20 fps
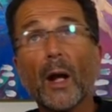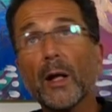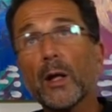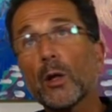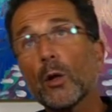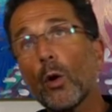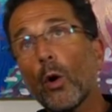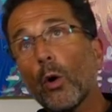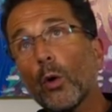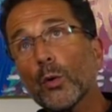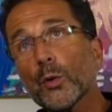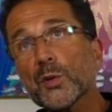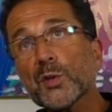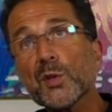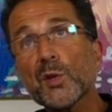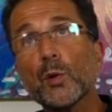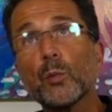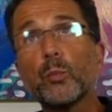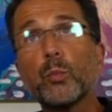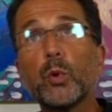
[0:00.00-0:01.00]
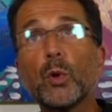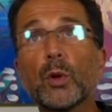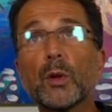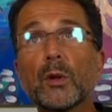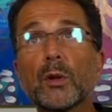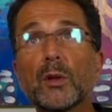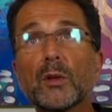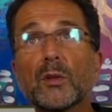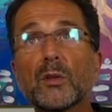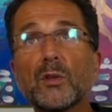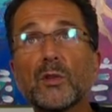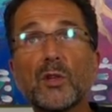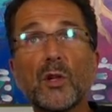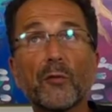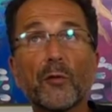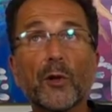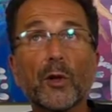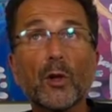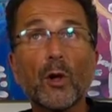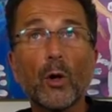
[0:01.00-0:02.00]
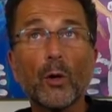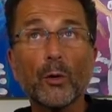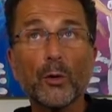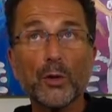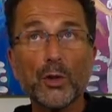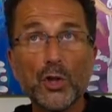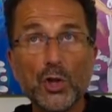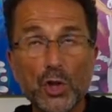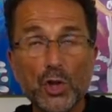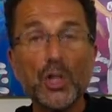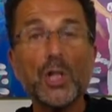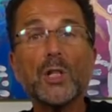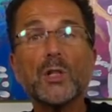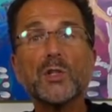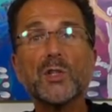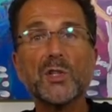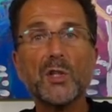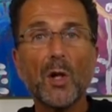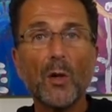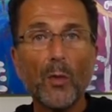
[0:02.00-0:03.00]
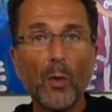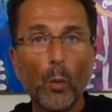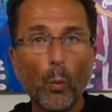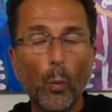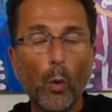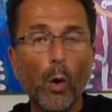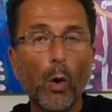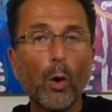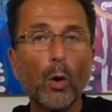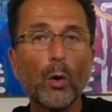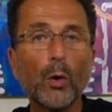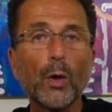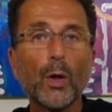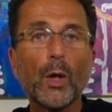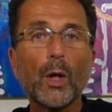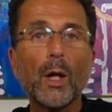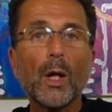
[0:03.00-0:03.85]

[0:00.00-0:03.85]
I could also put different colored sheets on the wall,